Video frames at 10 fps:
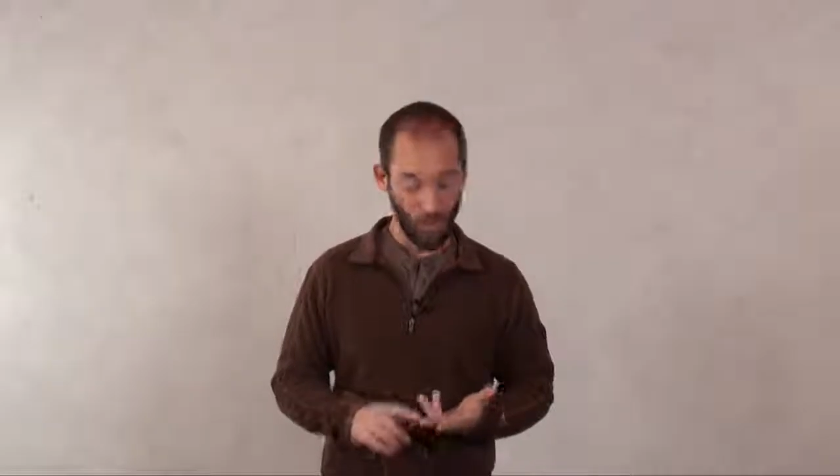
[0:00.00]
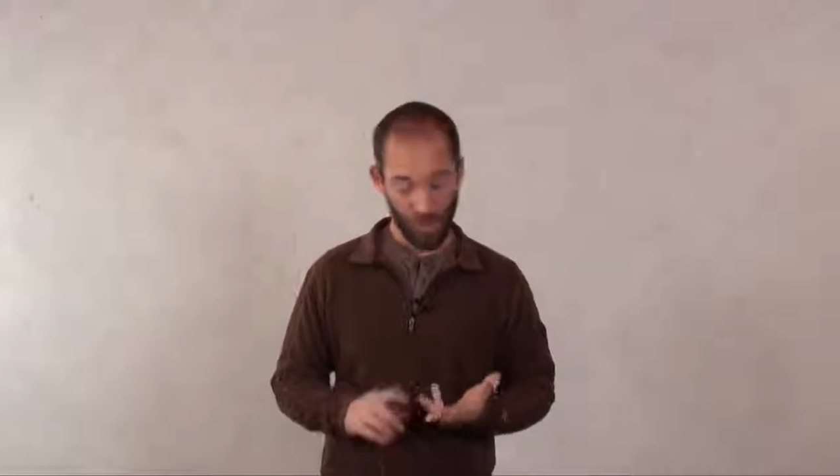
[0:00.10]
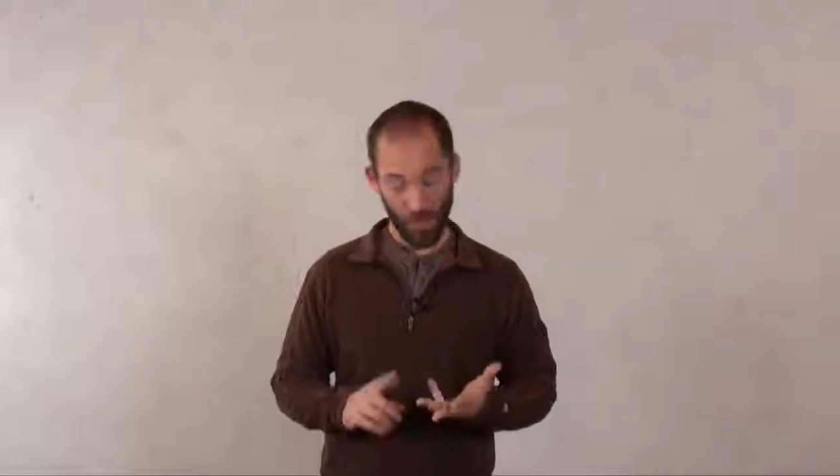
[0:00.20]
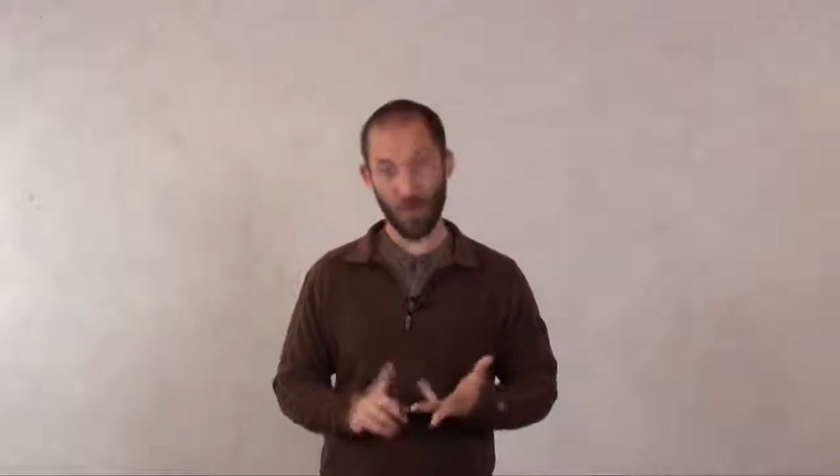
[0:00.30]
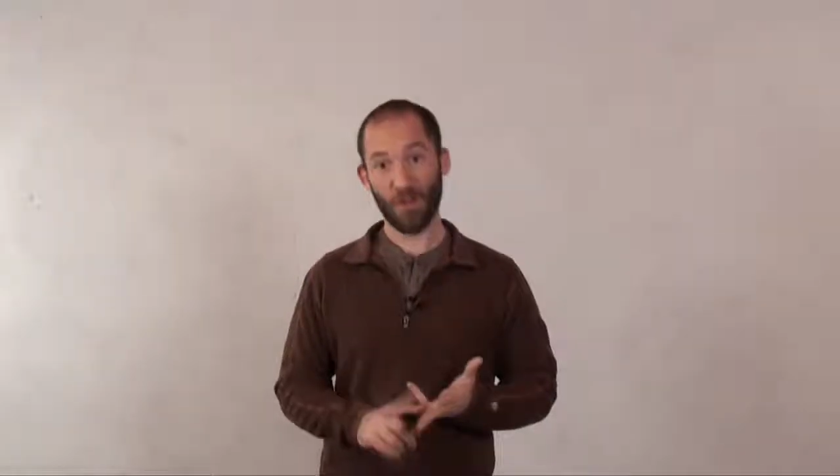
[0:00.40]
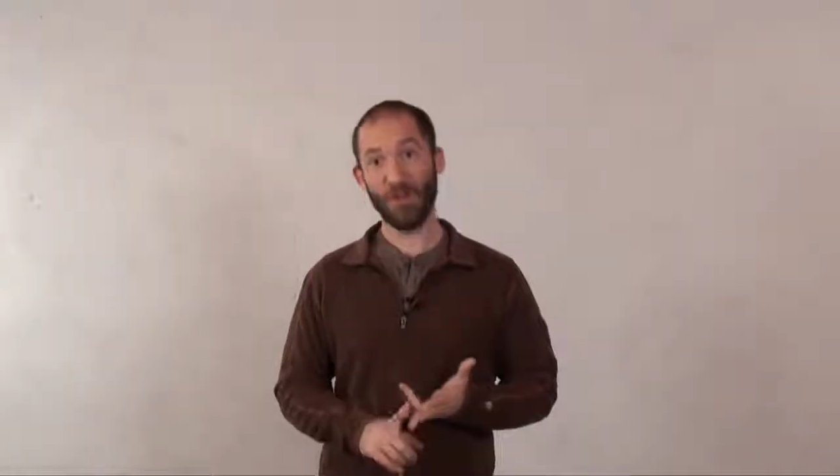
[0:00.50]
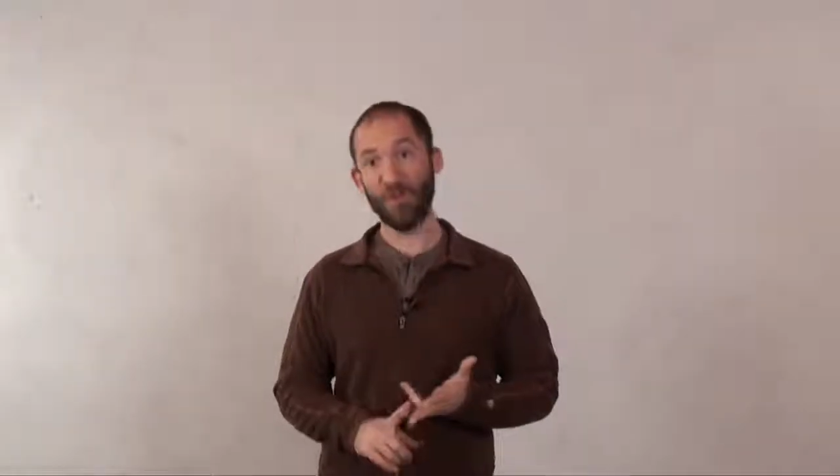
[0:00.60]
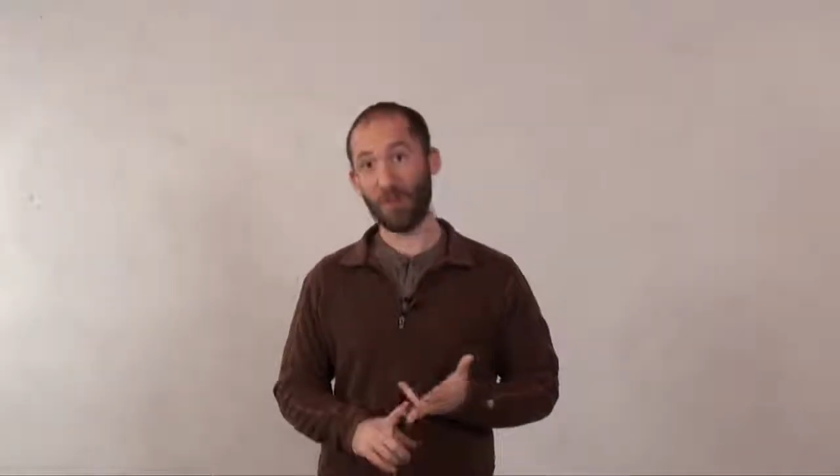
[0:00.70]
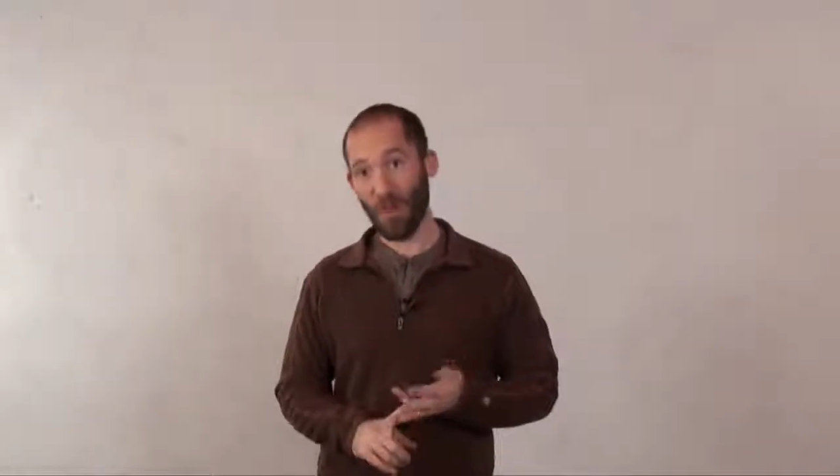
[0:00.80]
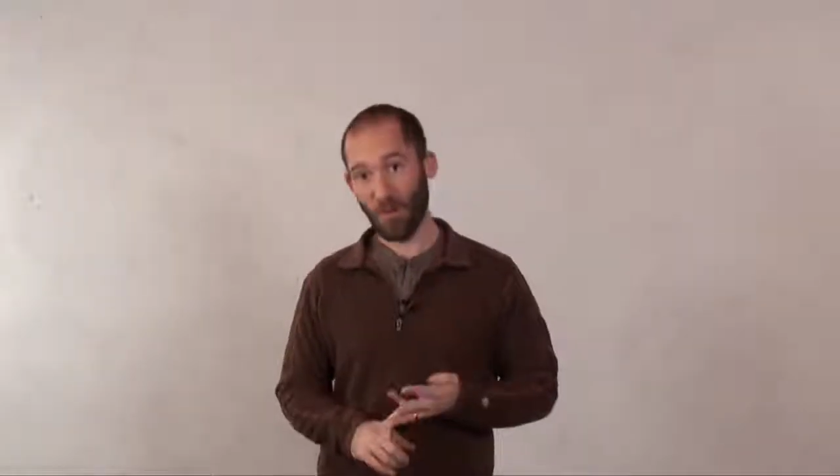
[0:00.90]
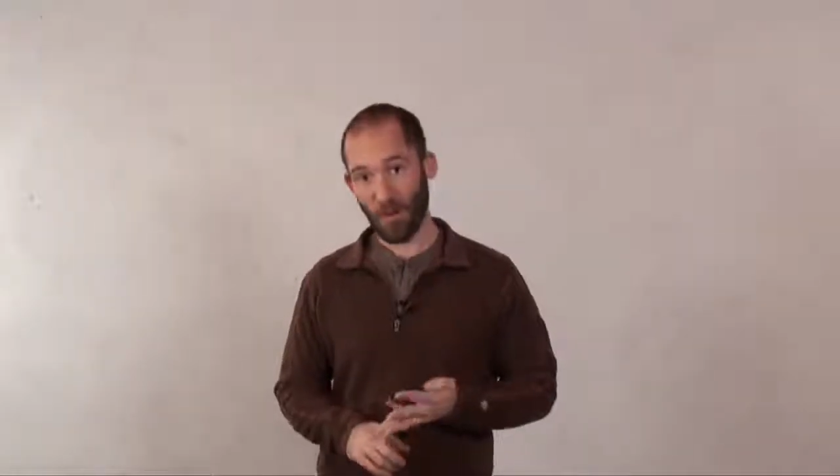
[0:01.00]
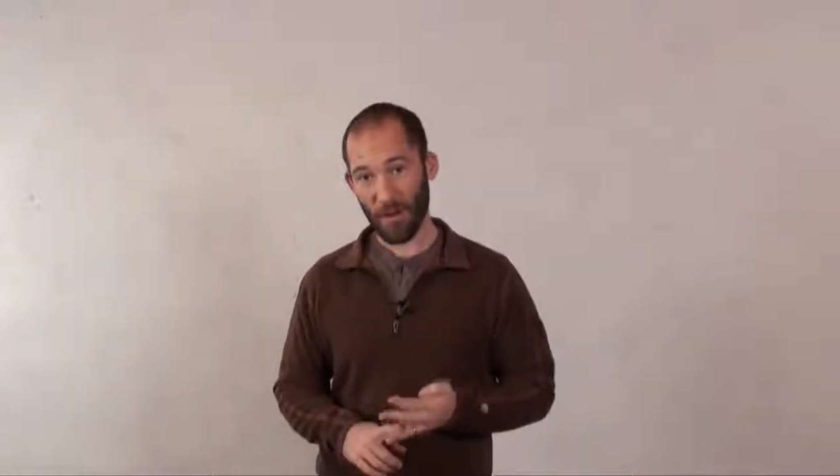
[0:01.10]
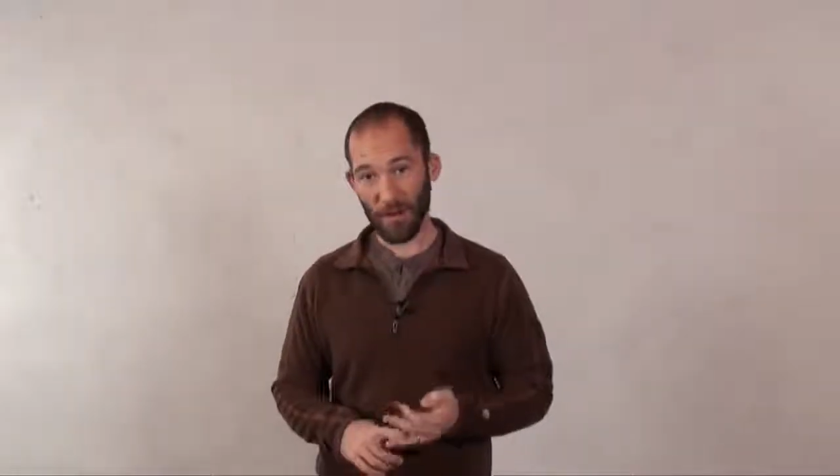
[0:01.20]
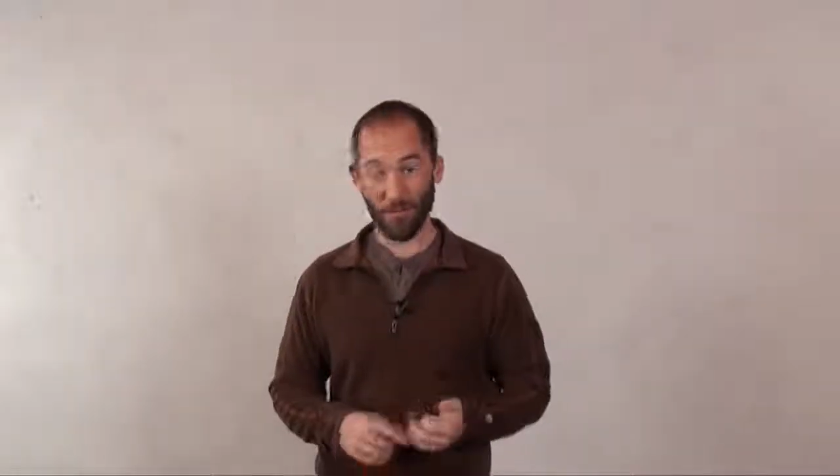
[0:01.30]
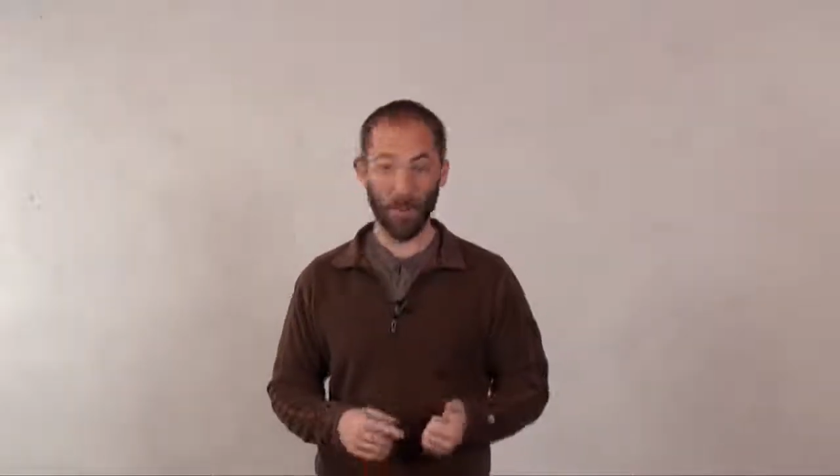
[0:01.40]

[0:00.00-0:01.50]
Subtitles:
or you could do networking,